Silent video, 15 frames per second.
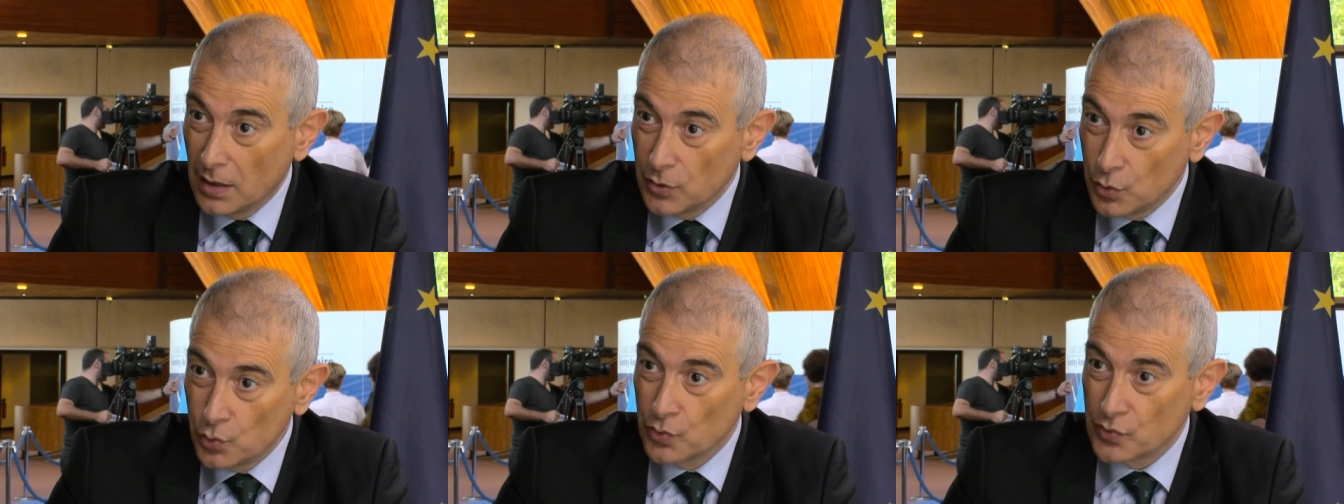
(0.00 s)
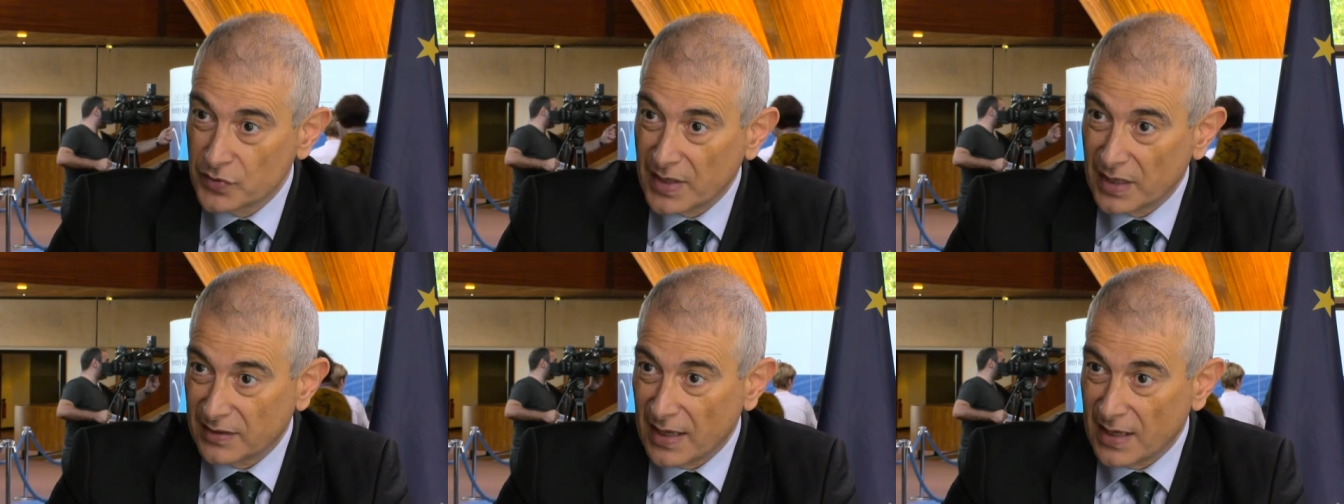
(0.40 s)
use
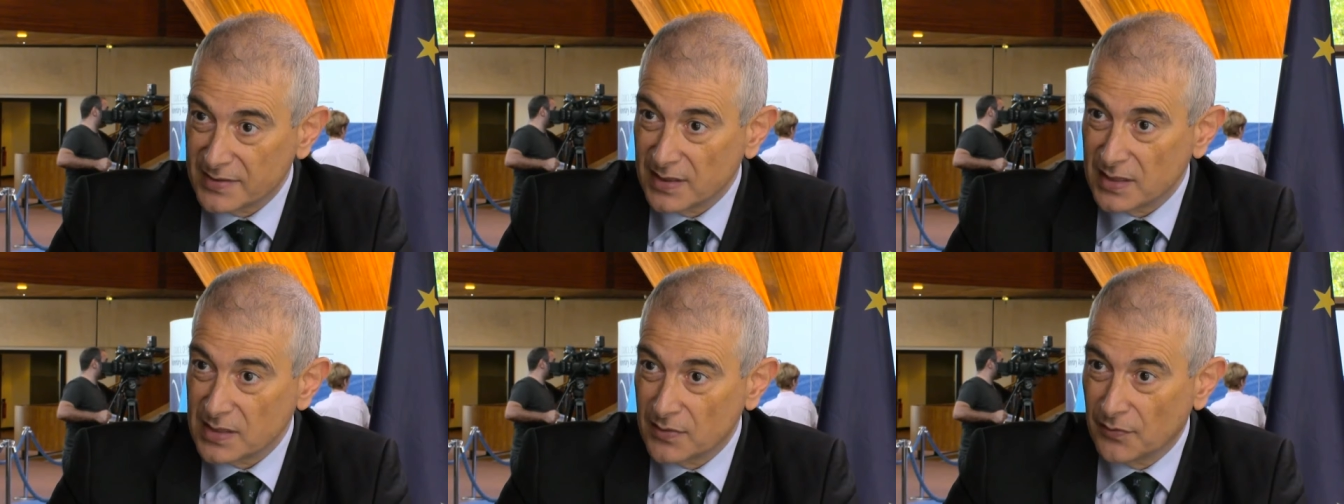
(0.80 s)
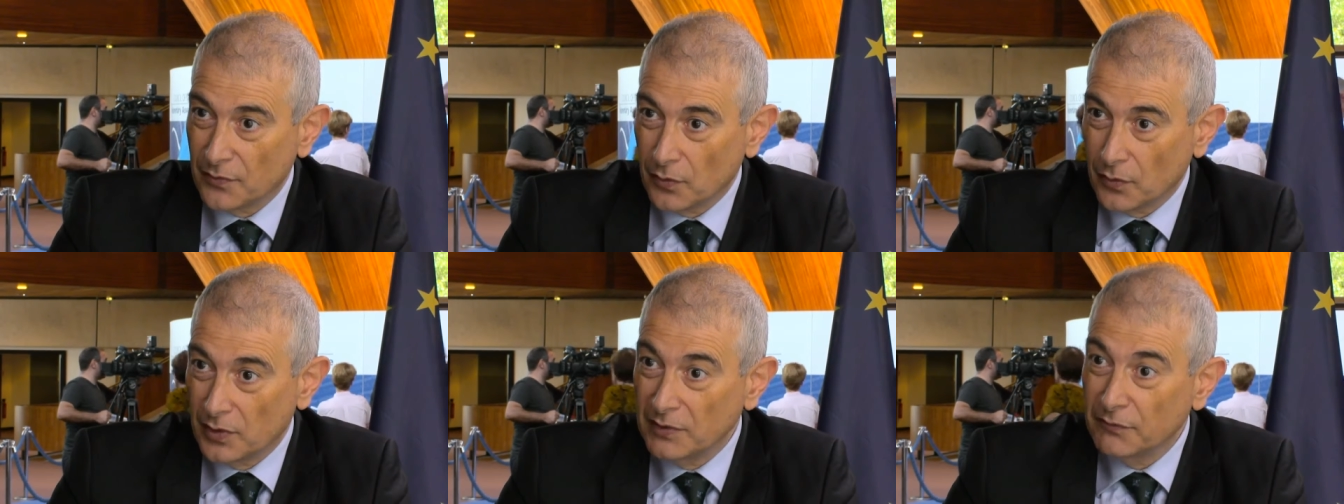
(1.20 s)
that assets
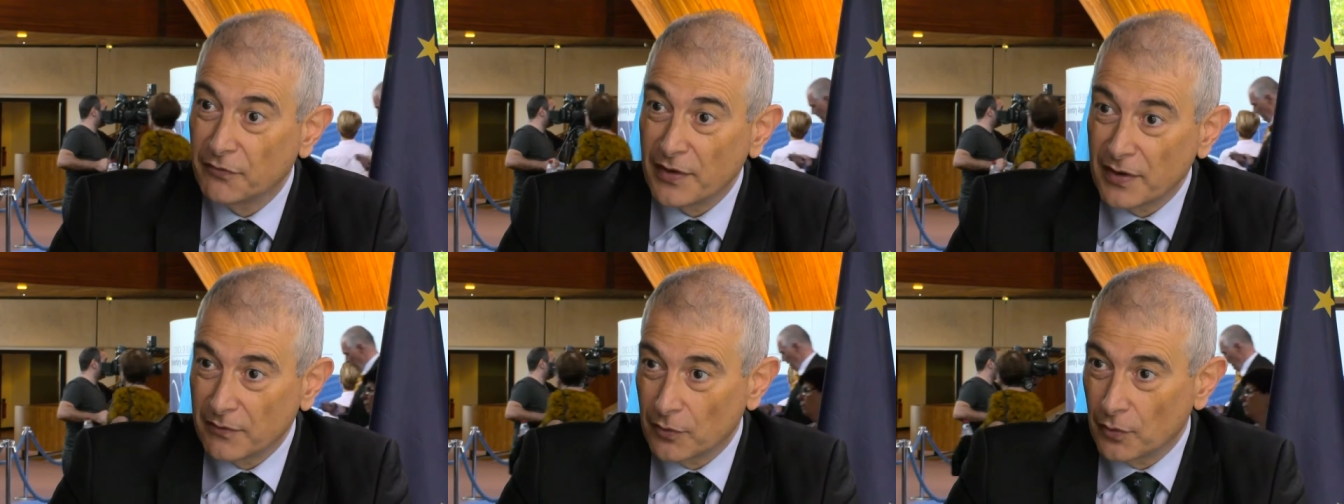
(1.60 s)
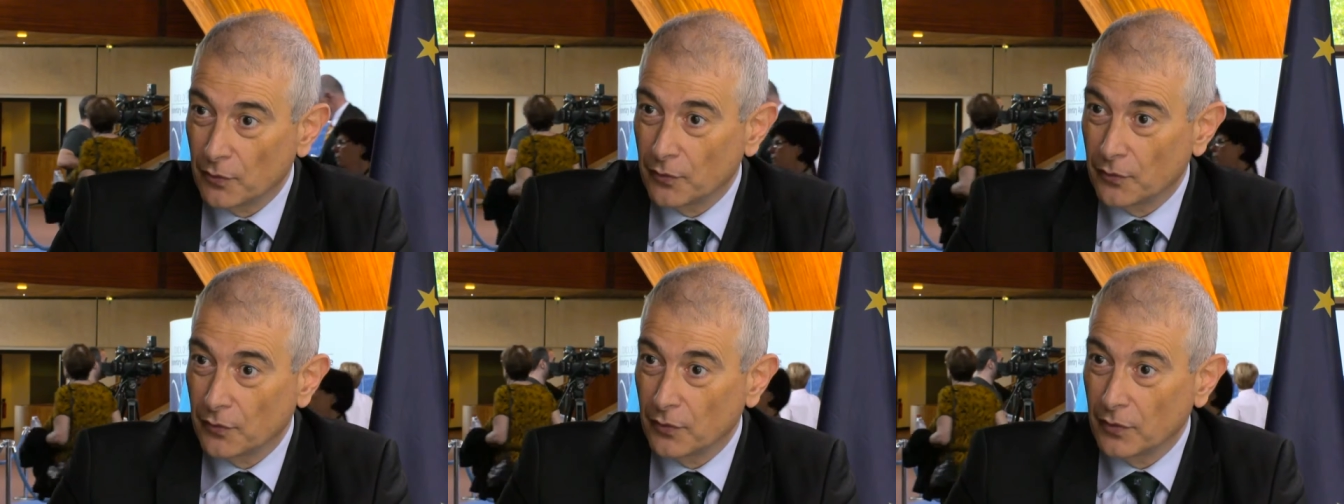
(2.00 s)
for in favor of
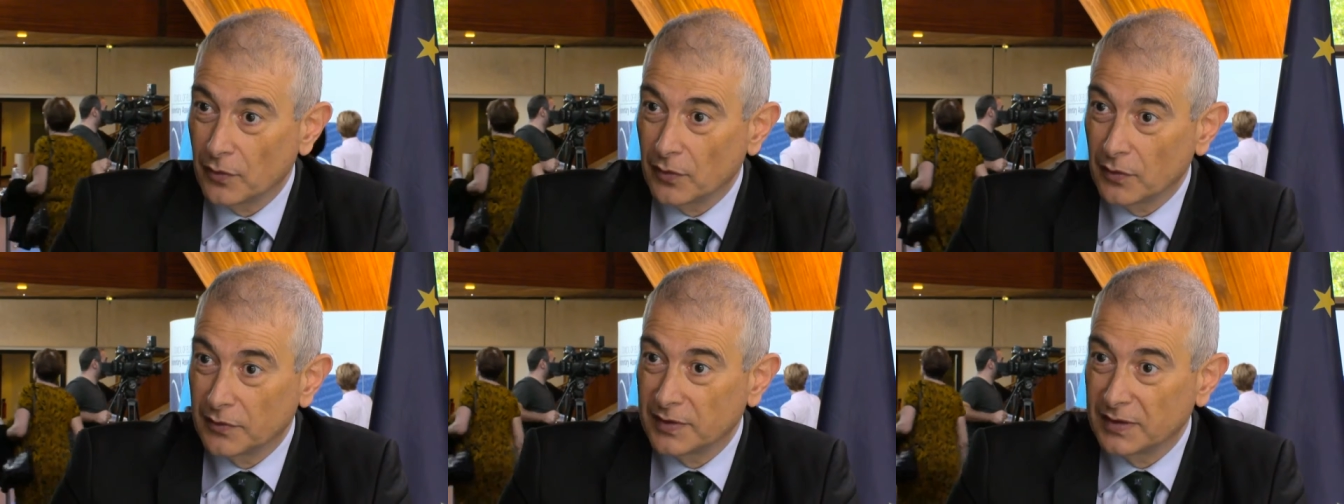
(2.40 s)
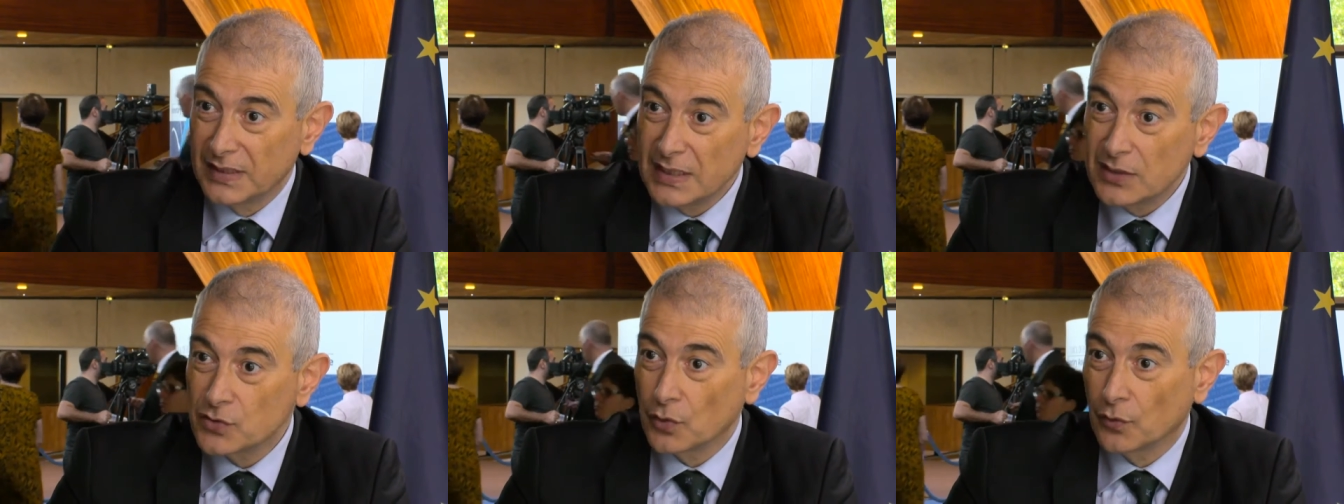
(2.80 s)
uh, the
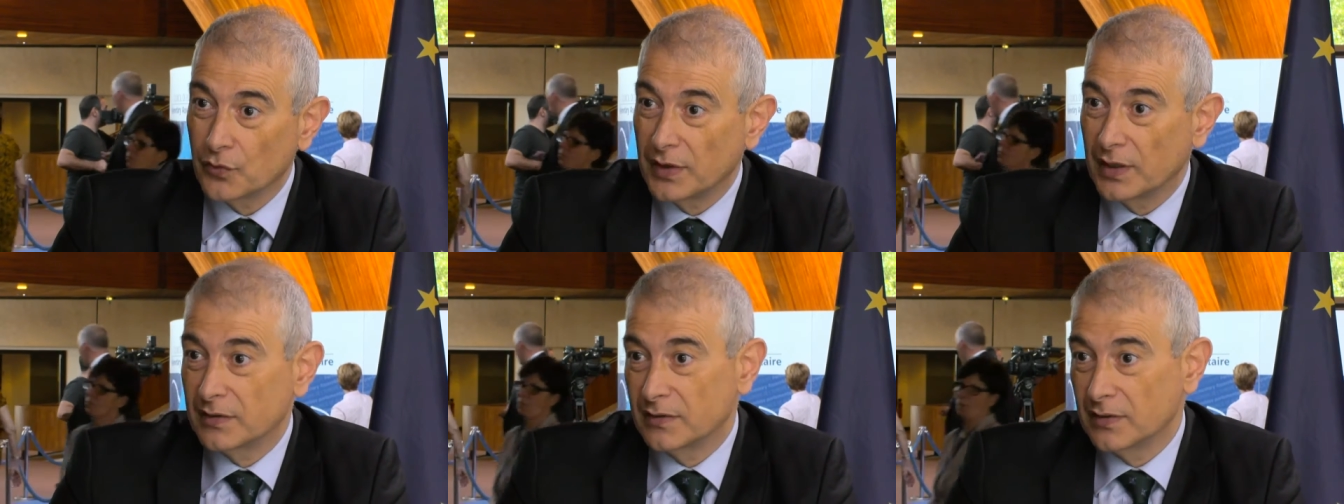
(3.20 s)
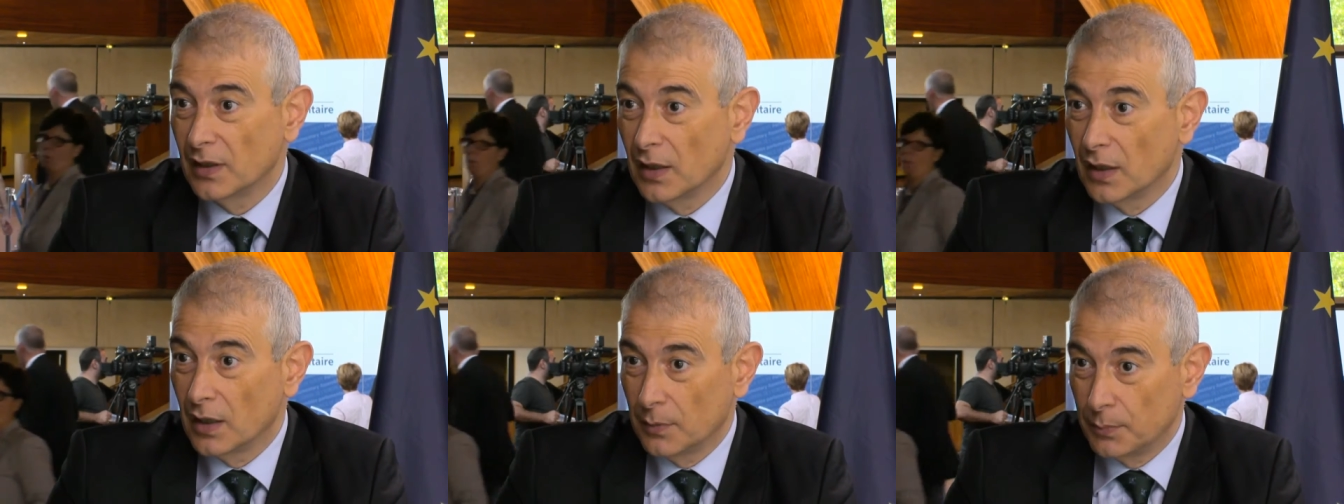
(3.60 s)
needs of that
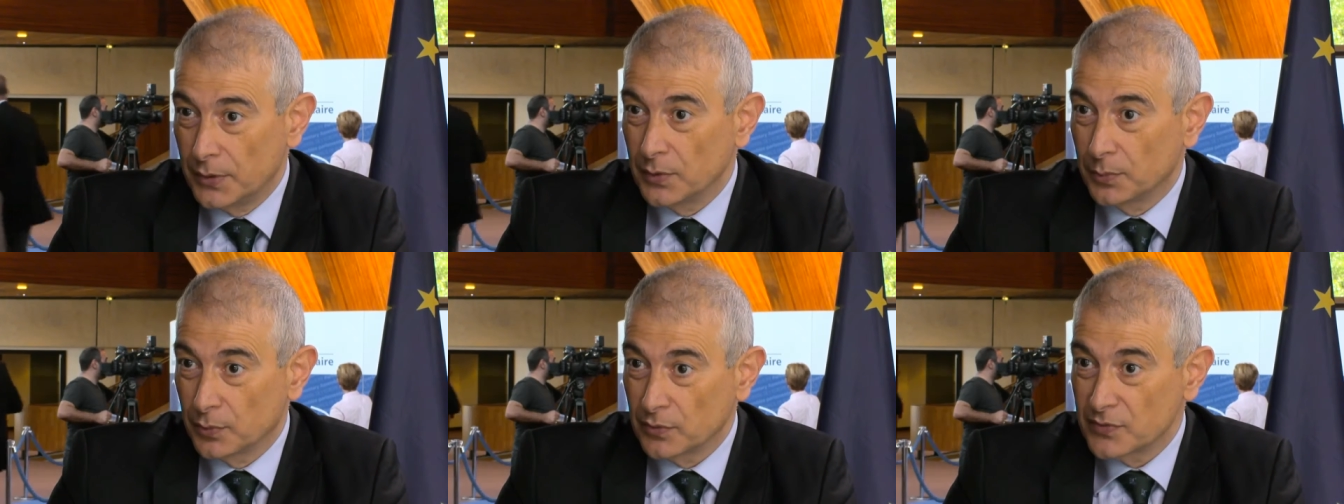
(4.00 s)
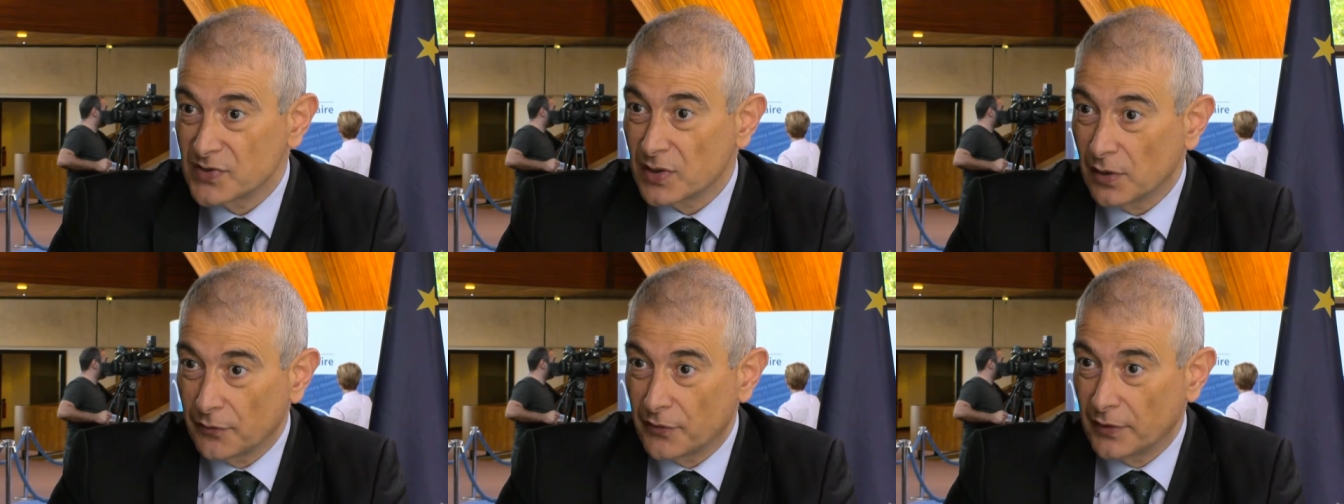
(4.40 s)
people
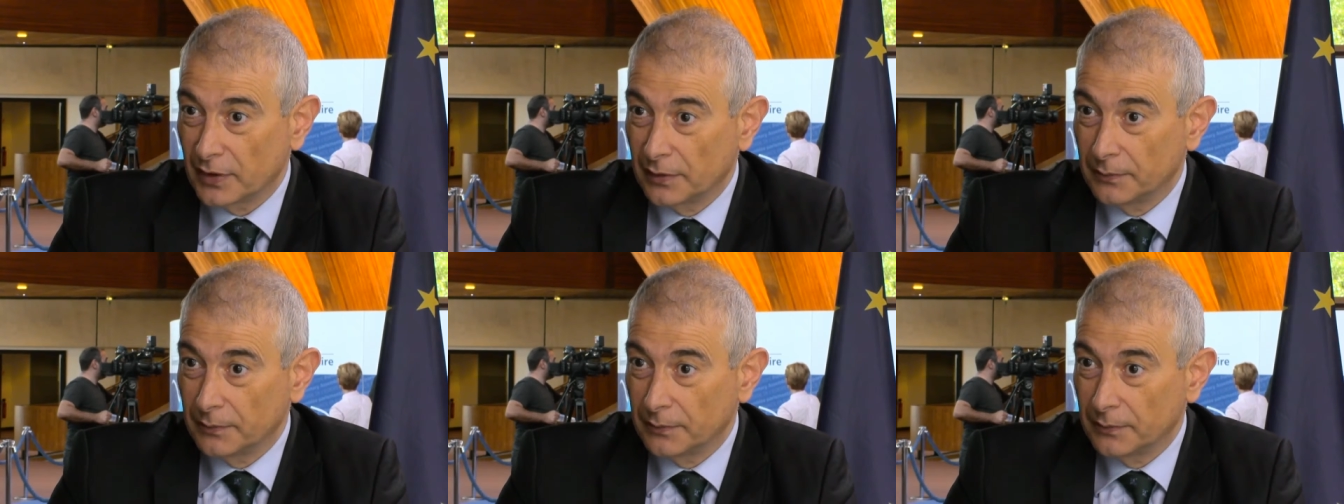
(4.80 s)
suffering. What was